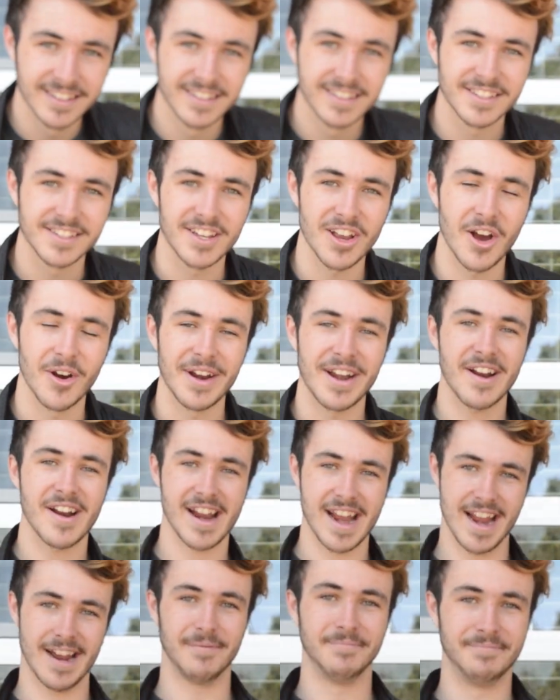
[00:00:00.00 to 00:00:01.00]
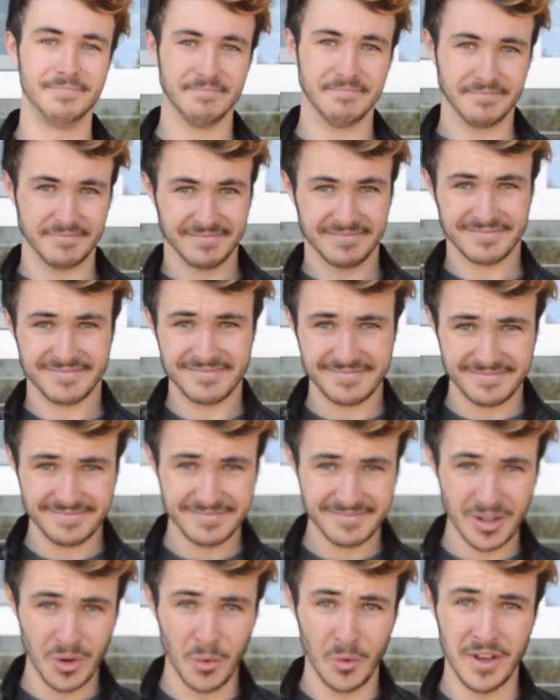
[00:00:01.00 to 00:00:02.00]
So here I am
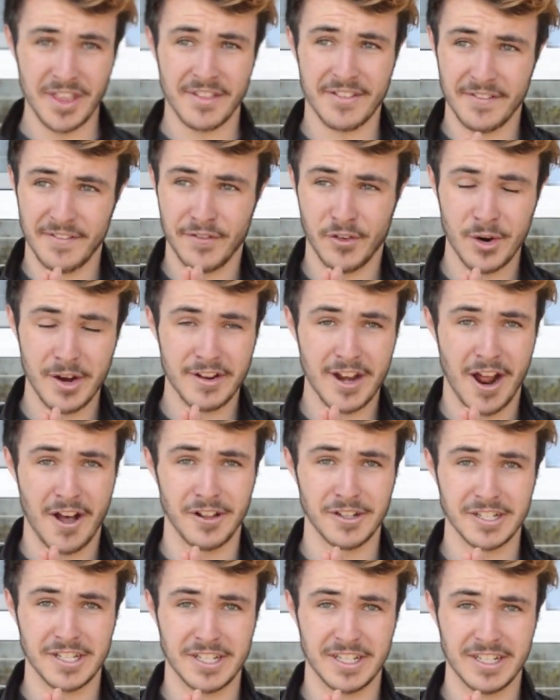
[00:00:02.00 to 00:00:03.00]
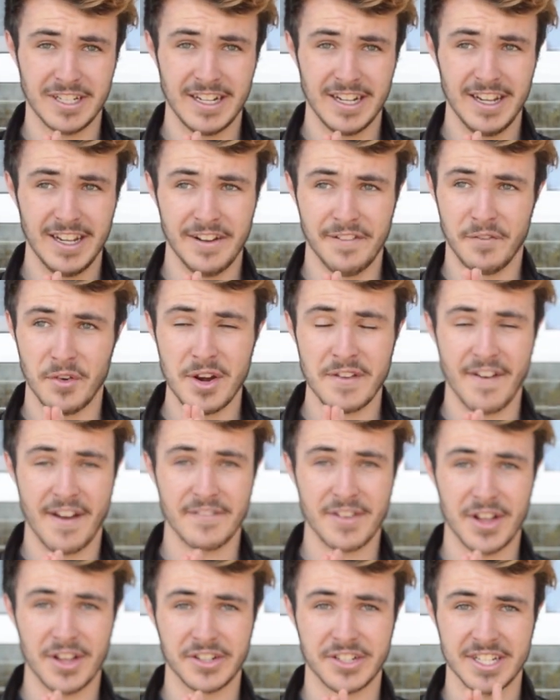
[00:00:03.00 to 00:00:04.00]
with
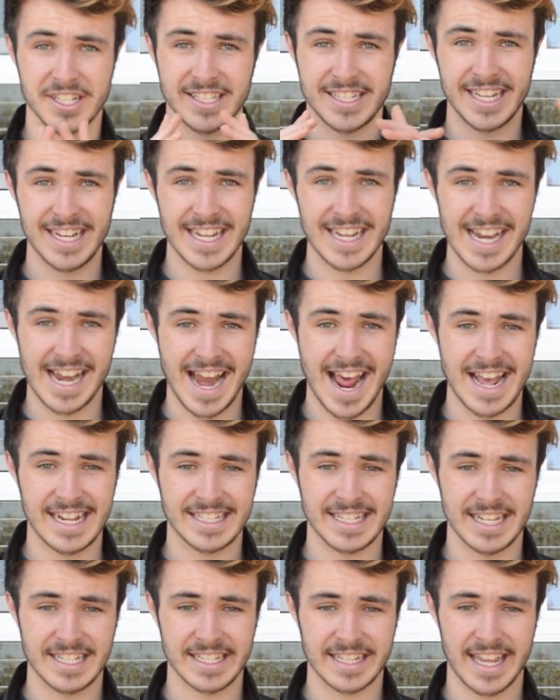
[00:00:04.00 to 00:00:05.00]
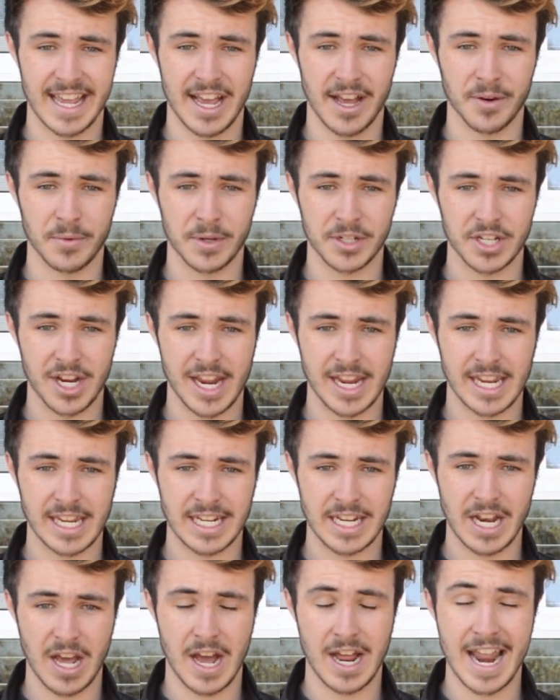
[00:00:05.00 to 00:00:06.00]
$45 just sitting in an AdSense account, which I
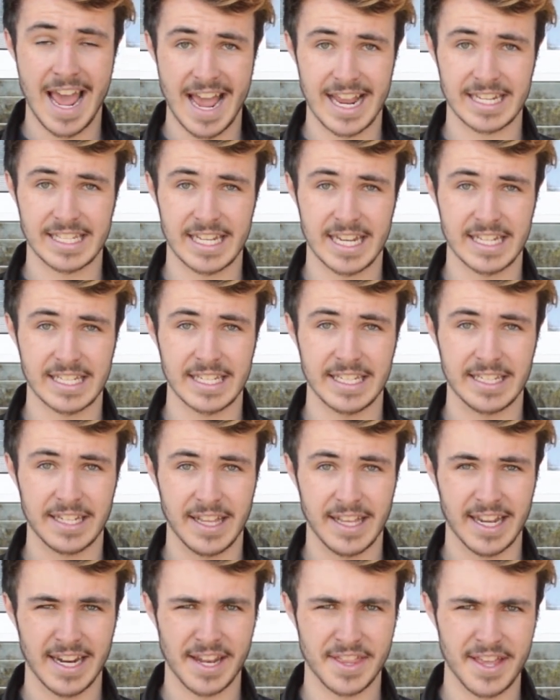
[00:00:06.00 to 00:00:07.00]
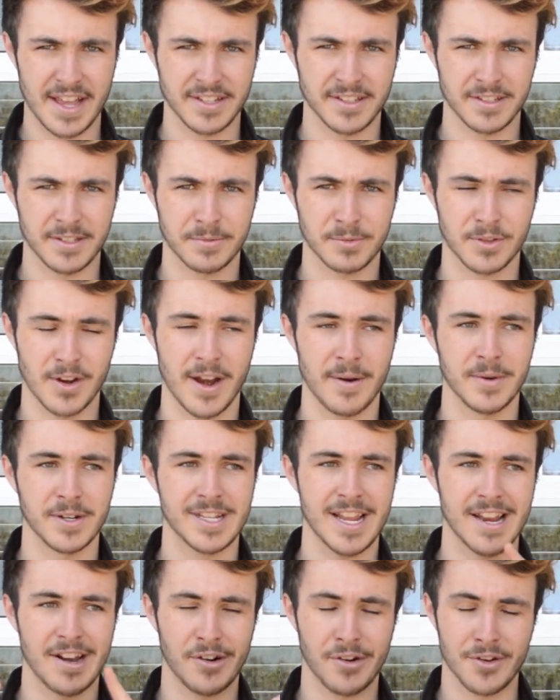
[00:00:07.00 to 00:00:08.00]
cannot access until I get 1,000 subscribers
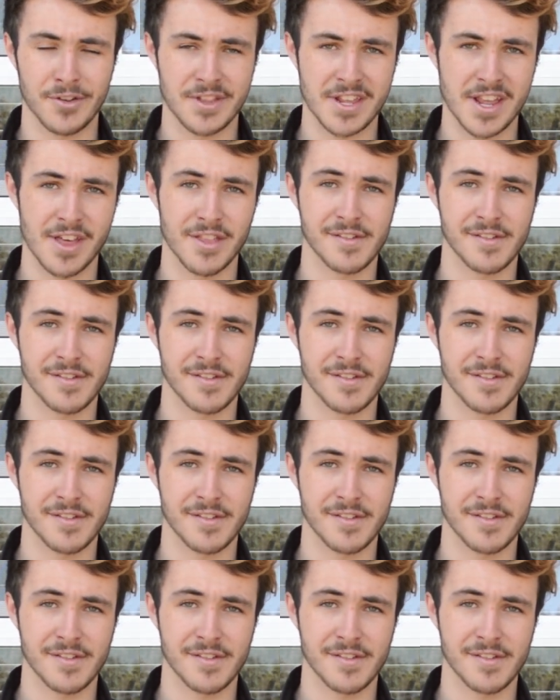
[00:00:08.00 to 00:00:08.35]
and earn the other